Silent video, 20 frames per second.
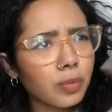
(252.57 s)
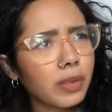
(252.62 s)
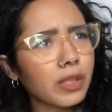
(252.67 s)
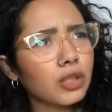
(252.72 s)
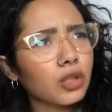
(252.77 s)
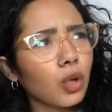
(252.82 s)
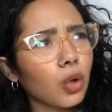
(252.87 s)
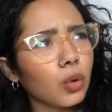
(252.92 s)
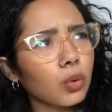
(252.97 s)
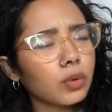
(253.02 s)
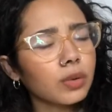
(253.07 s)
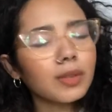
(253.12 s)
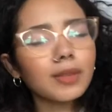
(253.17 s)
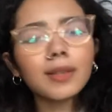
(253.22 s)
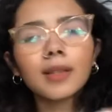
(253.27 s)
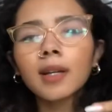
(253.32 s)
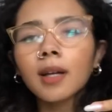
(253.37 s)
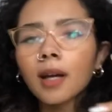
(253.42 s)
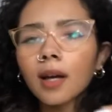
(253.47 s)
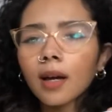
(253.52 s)
told,
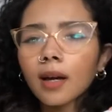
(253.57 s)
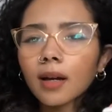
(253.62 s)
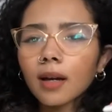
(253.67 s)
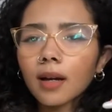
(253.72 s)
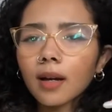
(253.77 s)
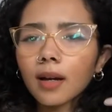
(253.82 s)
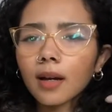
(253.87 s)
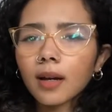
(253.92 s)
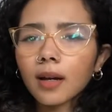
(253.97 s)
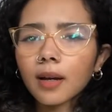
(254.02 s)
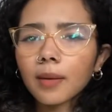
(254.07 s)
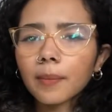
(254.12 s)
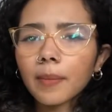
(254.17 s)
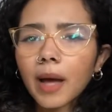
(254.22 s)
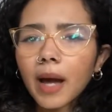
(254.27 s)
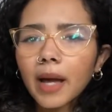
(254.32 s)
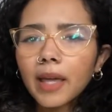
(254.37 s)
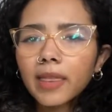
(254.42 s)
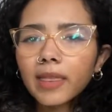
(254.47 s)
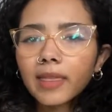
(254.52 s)

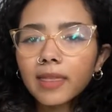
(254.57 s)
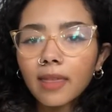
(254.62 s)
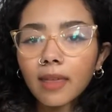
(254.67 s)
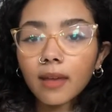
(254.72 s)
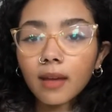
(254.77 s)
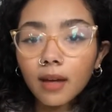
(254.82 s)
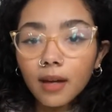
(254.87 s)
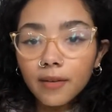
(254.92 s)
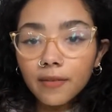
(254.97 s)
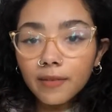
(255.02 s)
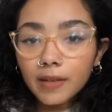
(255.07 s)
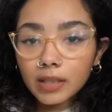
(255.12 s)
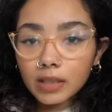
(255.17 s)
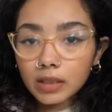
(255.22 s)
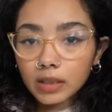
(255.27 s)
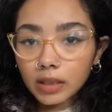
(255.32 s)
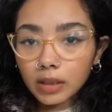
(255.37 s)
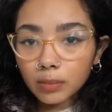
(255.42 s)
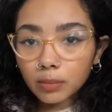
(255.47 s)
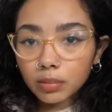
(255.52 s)
I think I fell
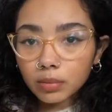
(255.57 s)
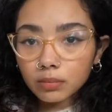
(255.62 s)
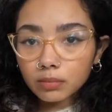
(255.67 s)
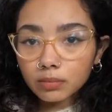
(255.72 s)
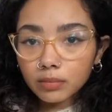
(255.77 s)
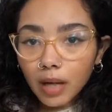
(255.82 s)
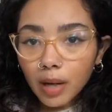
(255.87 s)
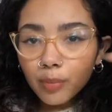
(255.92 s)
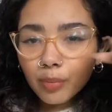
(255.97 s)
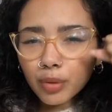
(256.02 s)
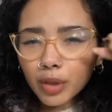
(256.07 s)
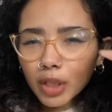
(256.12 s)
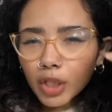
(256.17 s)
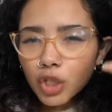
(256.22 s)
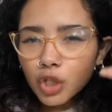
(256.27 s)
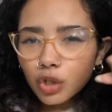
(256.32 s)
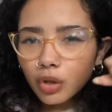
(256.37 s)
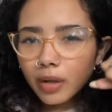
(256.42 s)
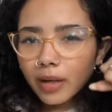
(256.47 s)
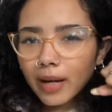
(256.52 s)
asleep. I'm pretty
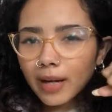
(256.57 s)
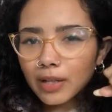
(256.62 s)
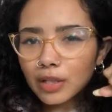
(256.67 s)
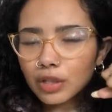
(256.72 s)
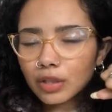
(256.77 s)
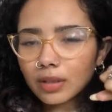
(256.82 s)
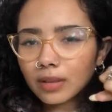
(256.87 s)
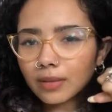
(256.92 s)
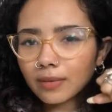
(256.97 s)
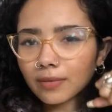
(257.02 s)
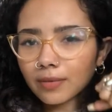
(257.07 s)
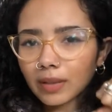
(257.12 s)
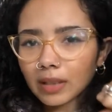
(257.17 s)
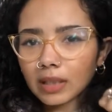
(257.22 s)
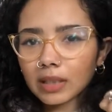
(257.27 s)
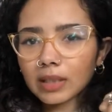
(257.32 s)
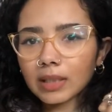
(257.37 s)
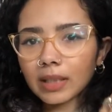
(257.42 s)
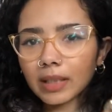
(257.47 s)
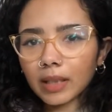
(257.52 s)
sure I actually fell
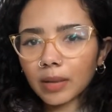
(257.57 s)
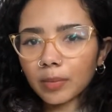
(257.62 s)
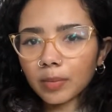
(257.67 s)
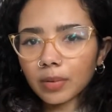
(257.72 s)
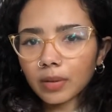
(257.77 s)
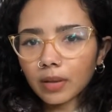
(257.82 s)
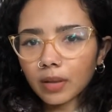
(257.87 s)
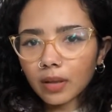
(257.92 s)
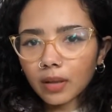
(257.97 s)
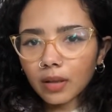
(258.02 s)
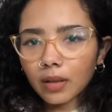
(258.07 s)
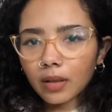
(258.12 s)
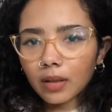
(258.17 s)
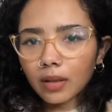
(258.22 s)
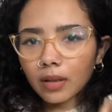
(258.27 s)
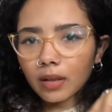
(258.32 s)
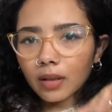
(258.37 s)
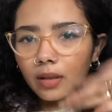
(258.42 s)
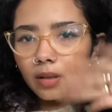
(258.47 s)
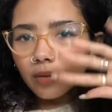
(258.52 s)
asleep
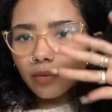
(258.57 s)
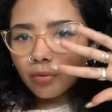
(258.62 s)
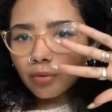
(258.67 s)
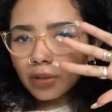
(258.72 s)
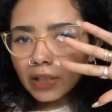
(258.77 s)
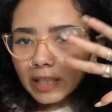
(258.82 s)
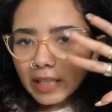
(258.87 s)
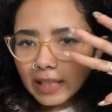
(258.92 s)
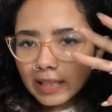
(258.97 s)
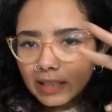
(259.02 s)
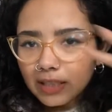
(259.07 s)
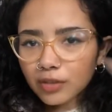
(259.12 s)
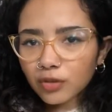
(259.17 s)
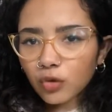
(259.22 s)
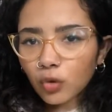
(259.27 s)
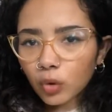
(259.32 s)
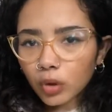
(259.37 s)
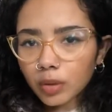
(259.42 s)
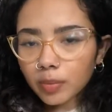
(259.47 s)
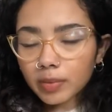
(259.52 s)
for like at least
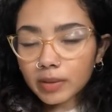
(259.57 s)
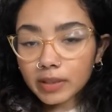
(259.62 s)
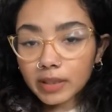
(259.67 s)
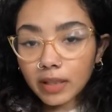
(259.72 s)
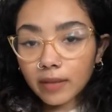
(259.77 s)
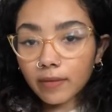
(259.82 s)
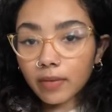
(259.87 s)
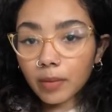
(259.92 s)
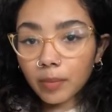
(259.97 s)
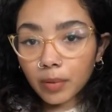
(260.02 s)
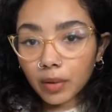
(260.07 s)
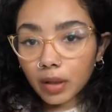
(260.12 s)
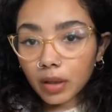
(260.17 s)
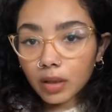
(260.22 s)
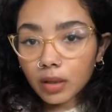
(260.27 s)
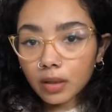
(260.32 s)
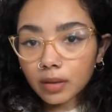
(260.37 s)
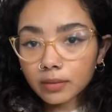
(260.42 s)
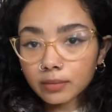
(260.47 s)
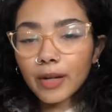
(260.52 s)
40% of the
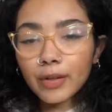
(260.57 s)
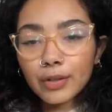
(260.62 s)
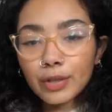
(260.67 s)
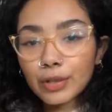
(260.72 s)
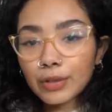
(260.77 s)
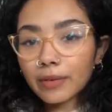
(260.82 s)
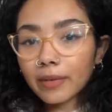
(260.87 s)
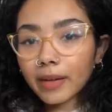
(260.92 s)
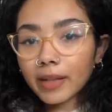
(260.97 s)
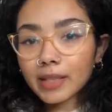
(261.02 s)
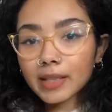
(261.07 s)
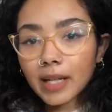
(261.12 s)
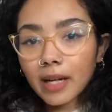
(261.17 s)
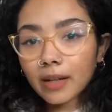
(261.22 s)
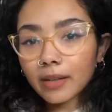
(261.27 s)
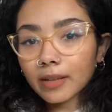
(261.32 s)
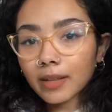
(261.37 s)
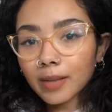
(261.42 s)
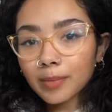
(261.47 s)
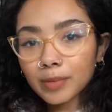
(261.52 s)
book. I was just very
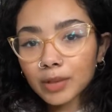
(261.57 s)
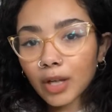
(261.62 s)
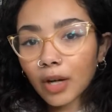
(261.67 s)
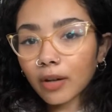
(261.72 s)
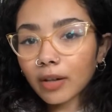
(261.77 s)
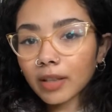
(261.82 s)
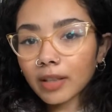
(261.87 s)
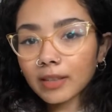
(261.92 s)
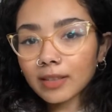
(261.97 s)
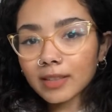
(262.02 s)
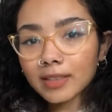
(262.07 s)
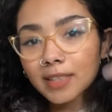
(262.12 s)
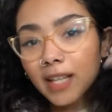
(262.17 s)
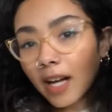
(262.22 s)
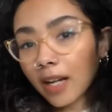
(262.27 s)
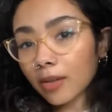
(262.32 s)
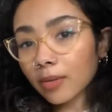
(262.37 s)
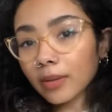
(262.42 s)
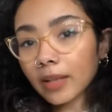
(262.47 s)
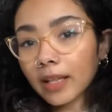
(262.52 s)
tired. I'm sorry. I
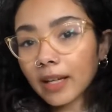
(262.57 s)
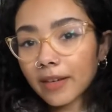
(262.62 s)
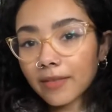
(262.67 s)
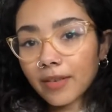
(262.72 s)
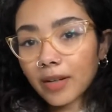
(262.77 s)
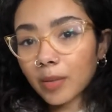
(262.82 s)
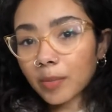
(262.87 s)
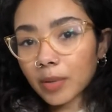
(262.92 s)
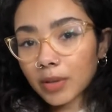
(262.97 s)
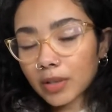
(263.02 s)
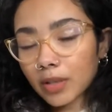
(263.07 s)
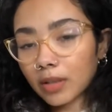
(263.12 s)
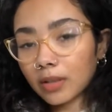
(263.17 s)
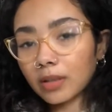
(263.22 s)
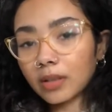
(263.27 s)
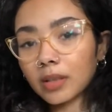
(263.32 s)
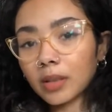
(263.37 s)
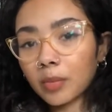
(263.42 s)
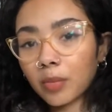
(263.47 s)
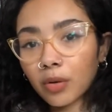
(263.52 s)
don't think I found it
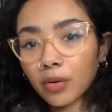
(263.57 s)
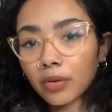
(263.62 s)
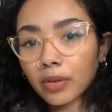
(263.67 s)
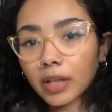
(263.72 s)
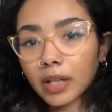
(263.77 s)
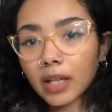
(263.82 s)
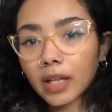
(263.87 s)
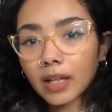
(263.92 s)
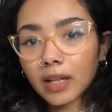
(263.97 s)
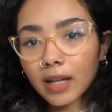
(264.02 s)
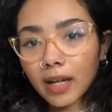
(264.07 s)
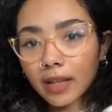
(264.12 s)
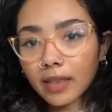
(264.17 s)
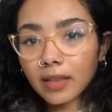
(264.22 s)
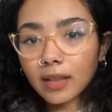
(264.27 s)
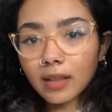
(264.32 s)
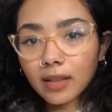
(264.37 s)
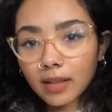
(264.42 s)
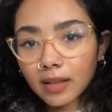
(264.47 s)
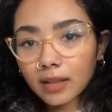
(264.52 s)
particularly boring. I
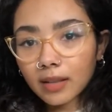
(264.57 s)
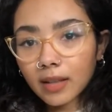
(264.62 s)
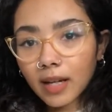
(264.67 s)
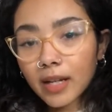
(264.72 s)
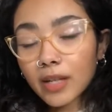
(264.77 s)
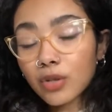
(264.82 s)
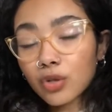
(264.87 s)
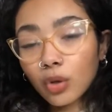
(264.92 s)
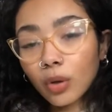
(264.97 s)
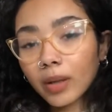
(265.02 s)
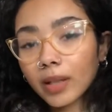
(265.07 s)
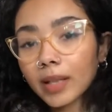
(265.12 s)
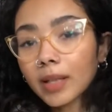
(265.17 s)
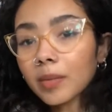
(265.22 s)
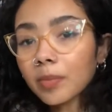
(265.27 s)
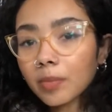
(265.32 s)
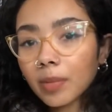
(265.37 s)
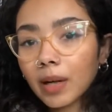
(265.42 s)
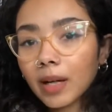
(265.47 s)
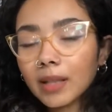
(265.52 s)
think I enjoyed it,
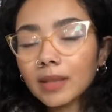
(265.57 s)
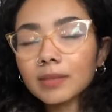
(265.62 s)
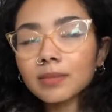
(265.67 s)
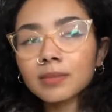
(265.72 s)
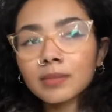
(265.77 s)
but